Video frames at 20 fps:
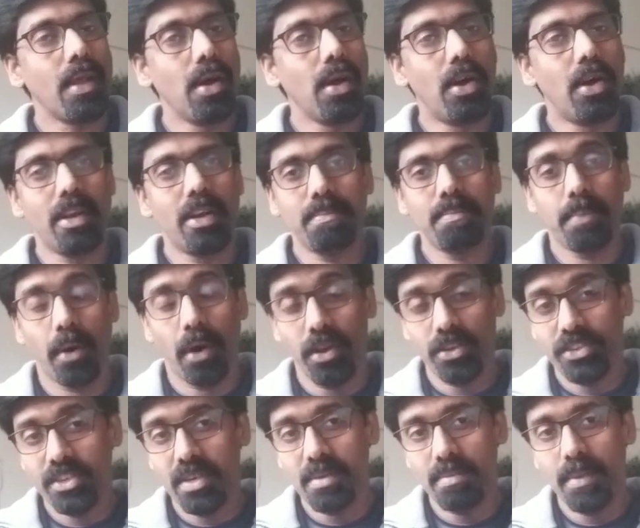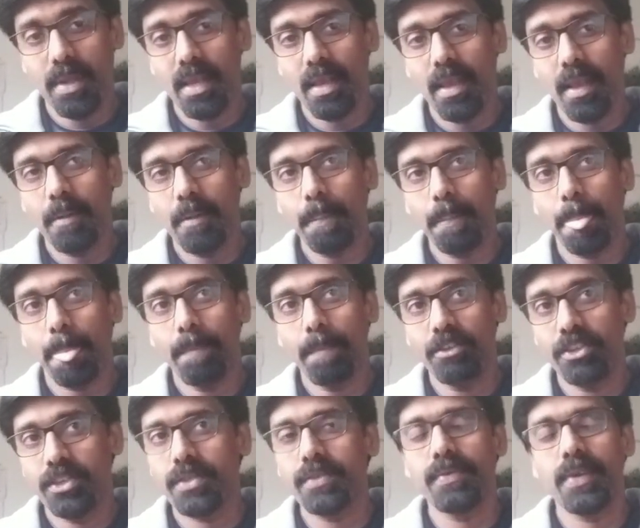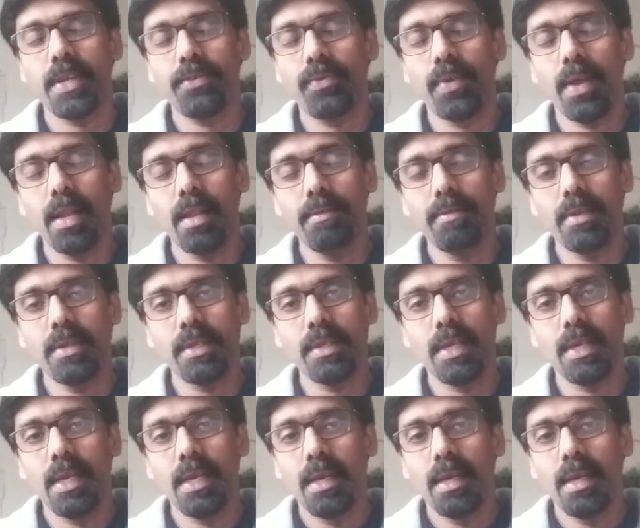or a poster making, which is very relevant,